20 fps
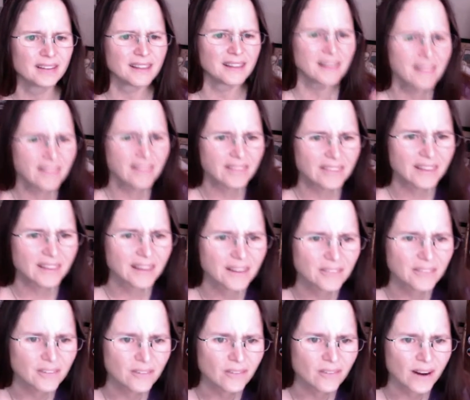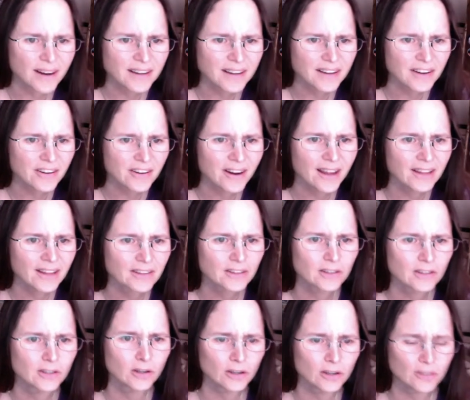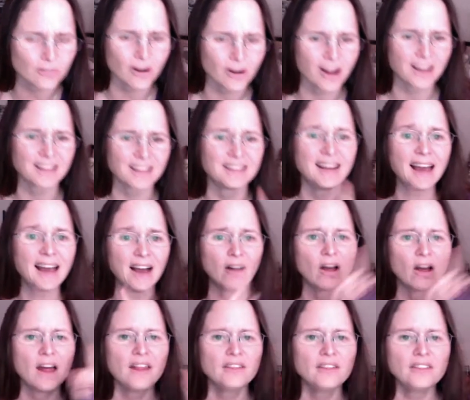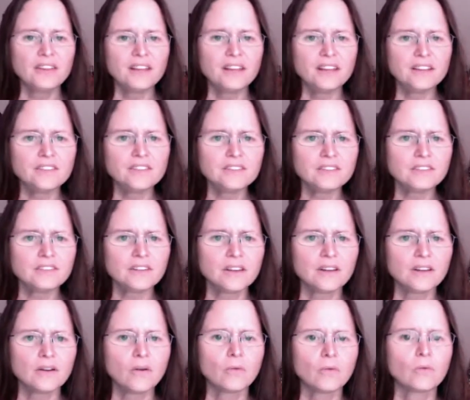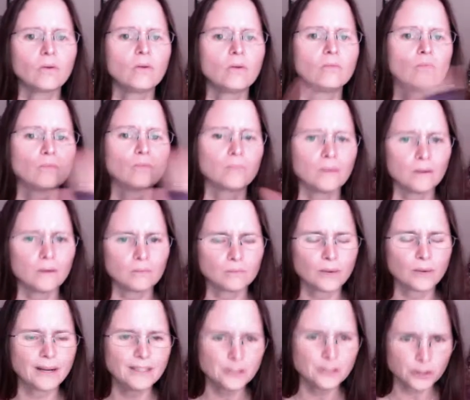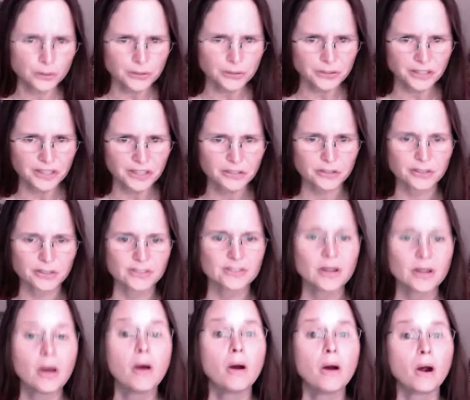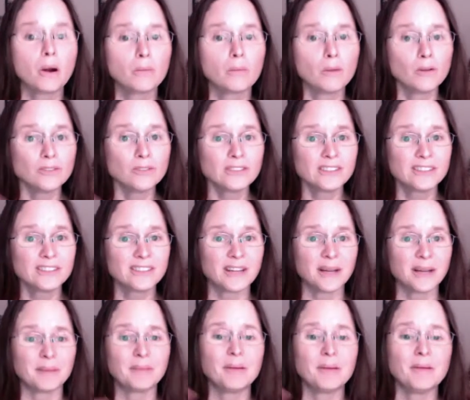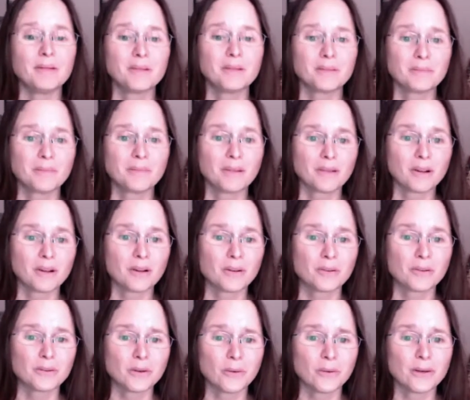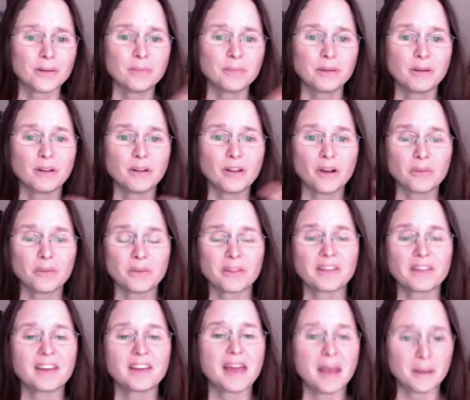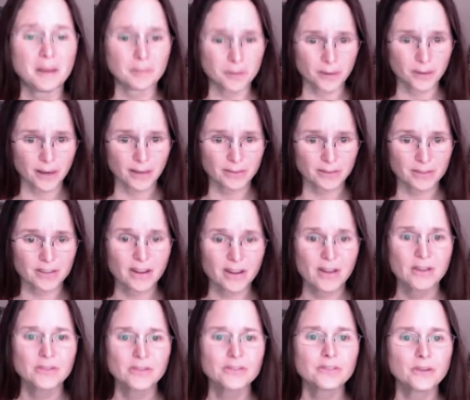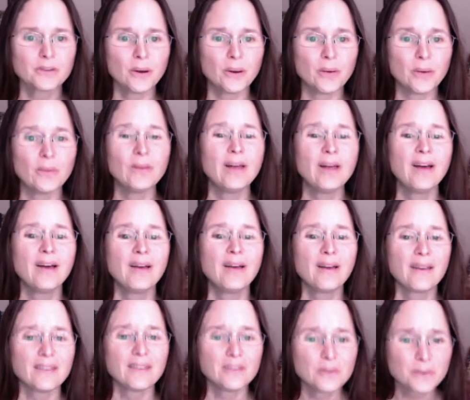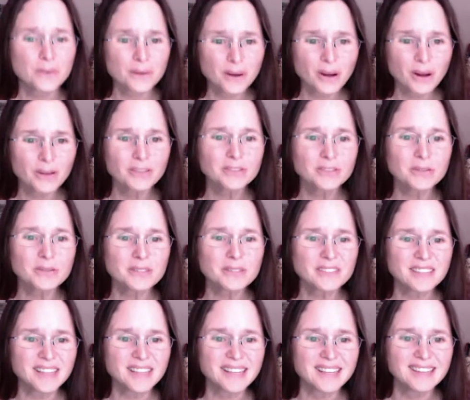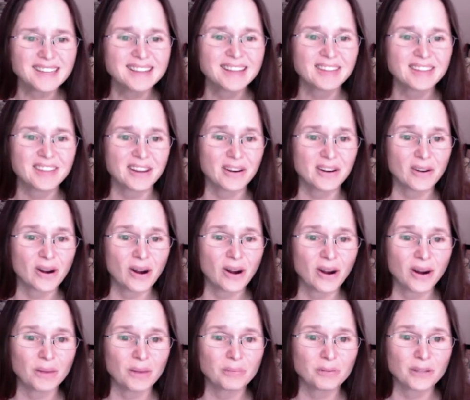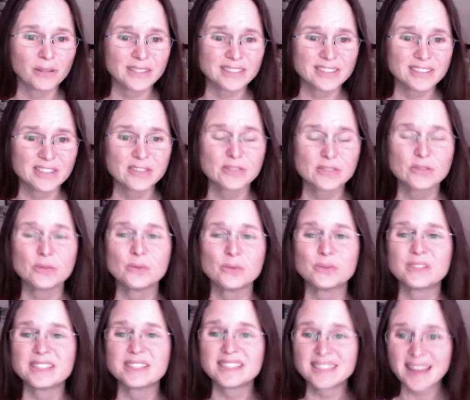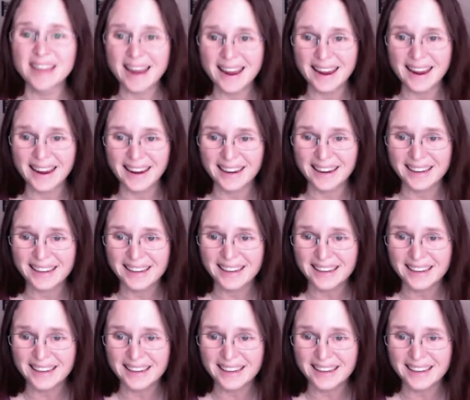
then right here at Look Rock. Now, these ranger stations are most of the time going to be along with campgrounds. So you can also see that there are places to stay